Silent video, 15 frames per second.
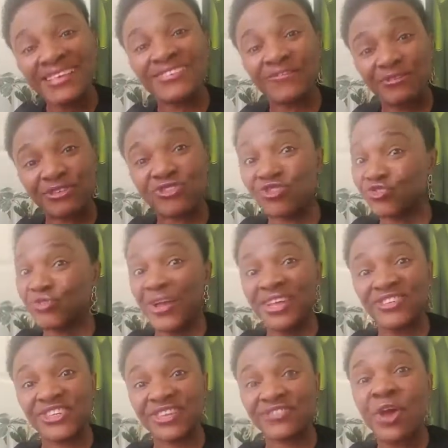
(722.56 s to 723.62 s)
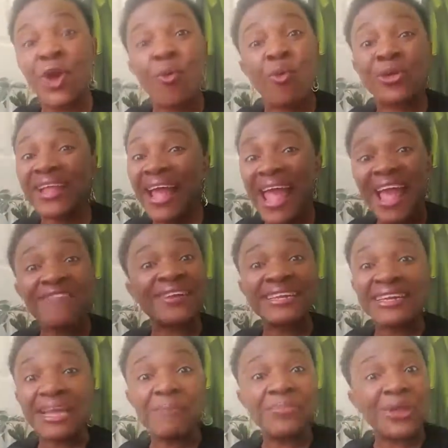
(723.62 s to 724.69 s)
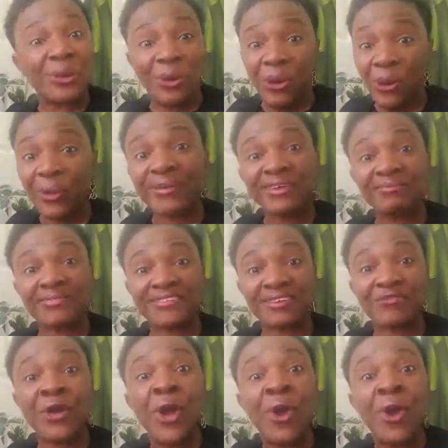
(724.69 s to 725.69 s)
for strangers, whatever name they call themselves,